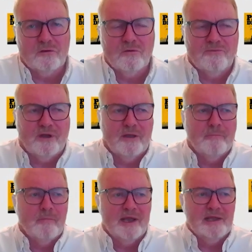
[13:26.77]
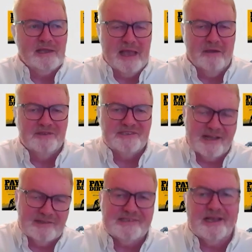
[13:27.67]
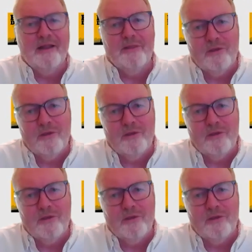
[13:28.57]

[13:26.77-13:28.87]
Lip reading: So if my account is outside of